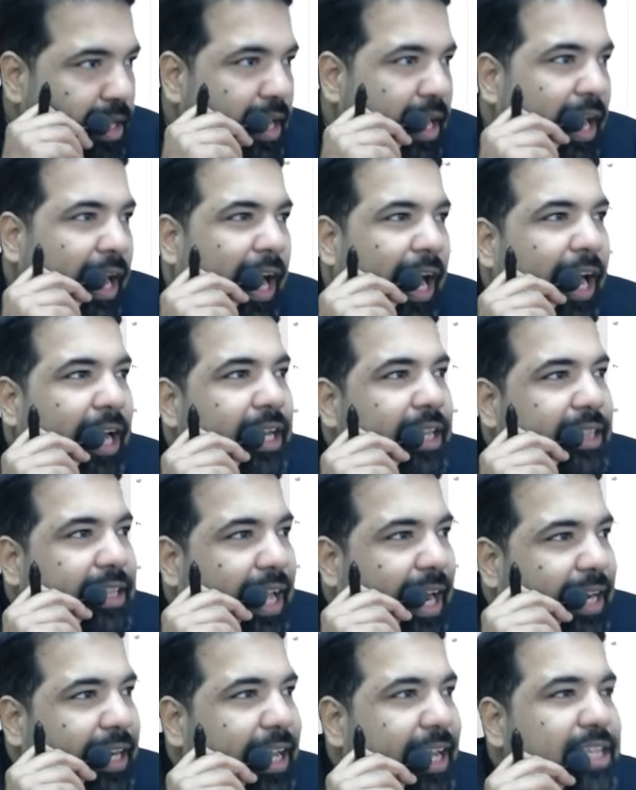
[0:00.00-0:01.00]
And in that,
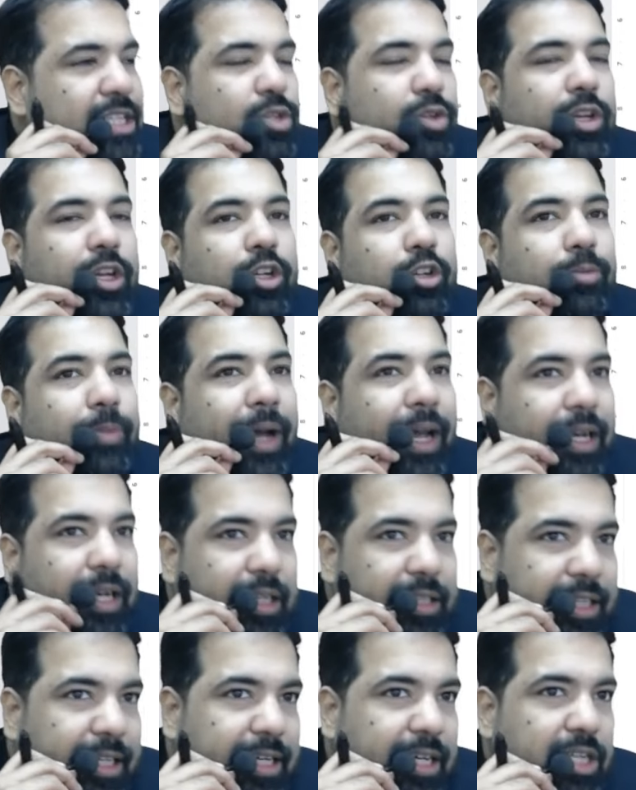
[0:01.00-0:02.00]
guys, you need to buy another
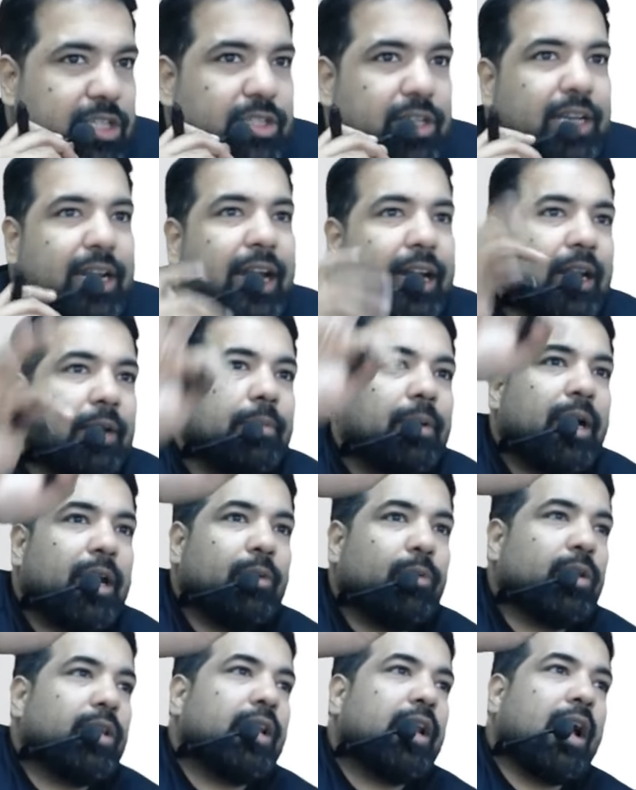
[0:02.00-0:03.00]
industrial land and building
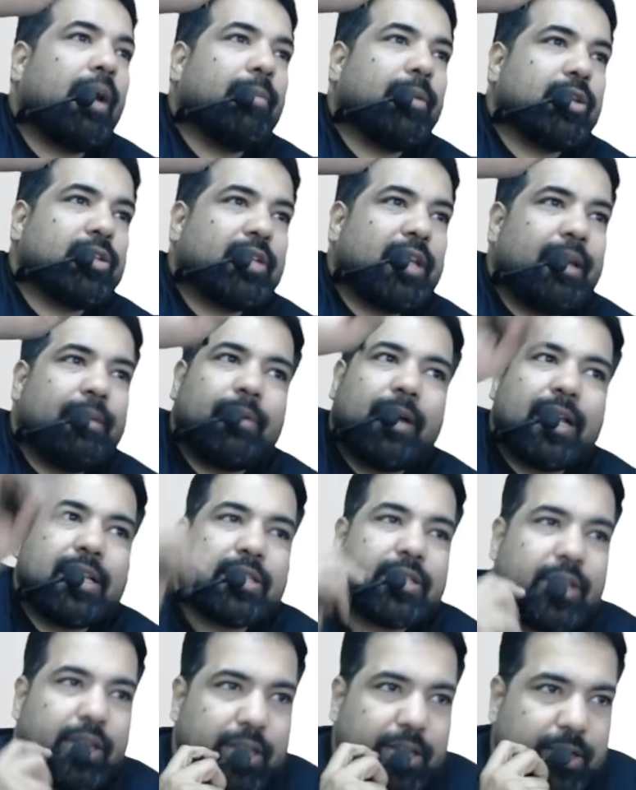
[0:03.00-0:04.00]
within how much time, guys? 3
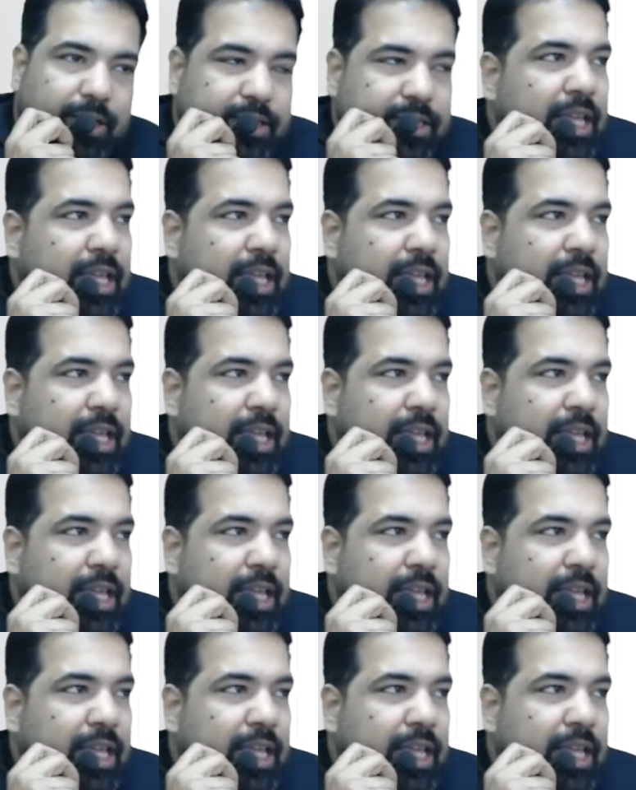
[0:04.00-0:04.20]
years.